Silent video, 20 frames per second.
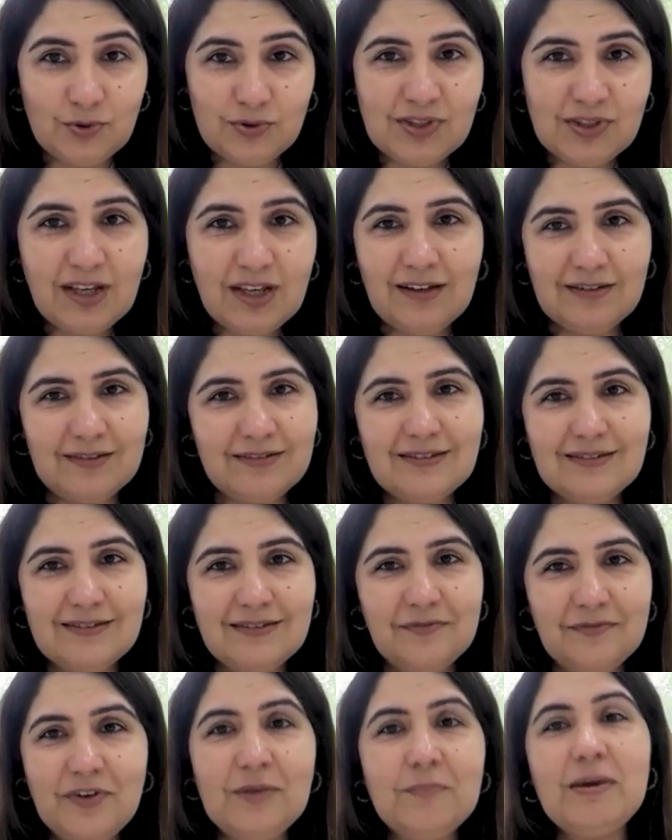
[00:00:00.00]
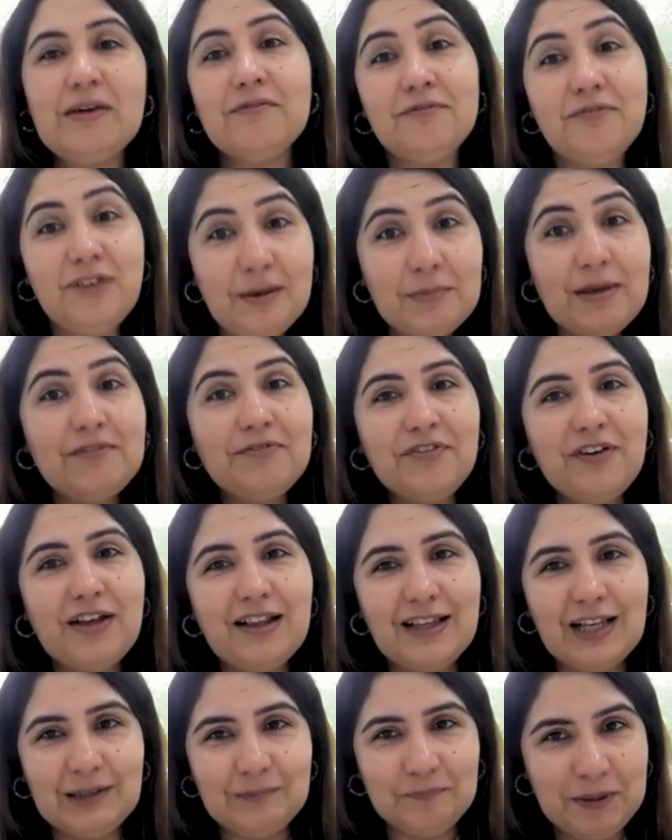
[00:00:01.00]
See, we may
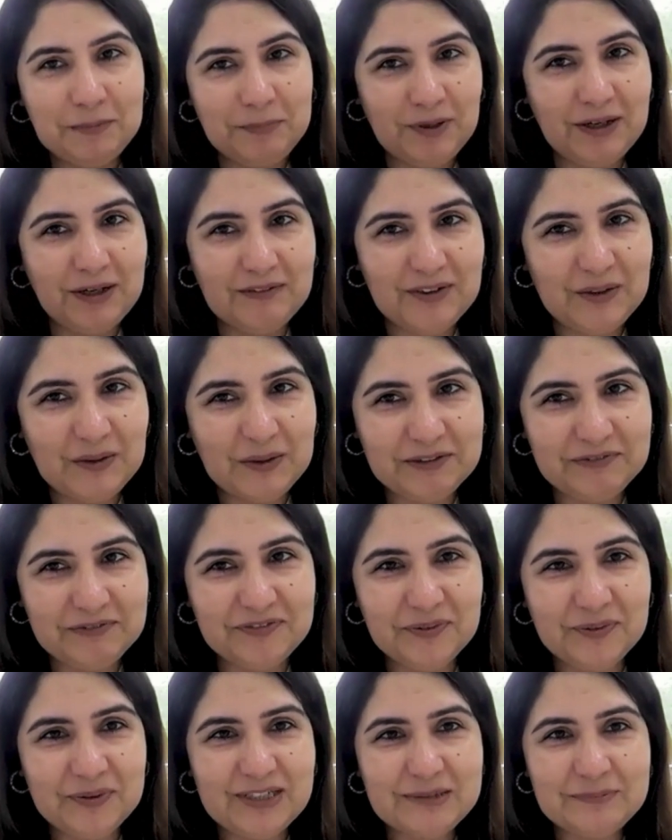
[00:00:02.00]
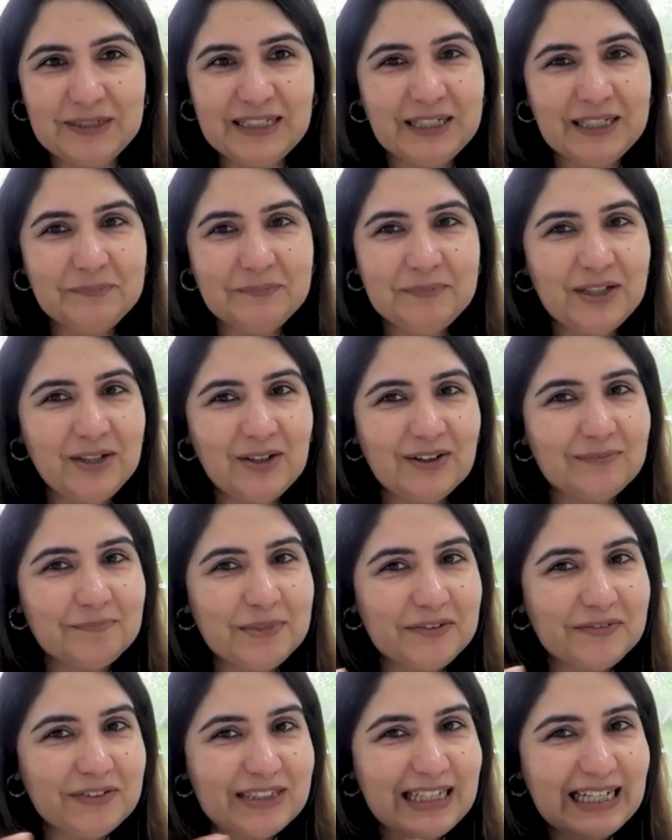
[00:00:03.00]
feel that people have a lot of phones, but it may not
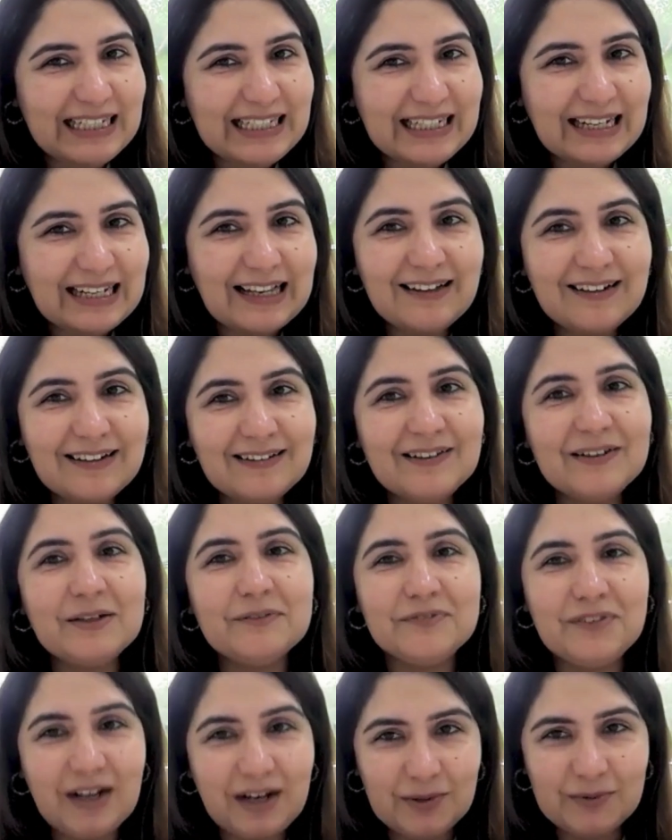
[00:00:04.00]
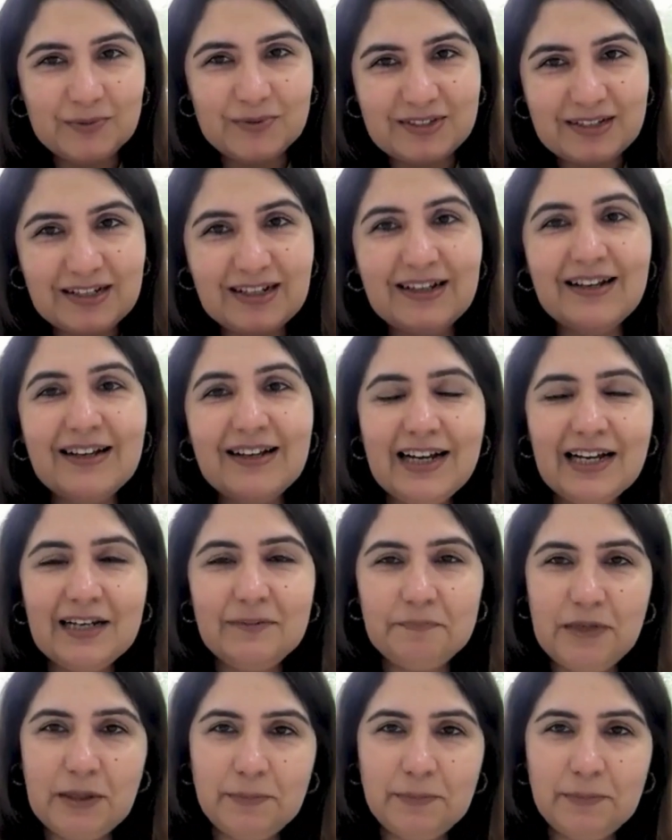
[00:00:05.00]
be with that little girl of the house. It may be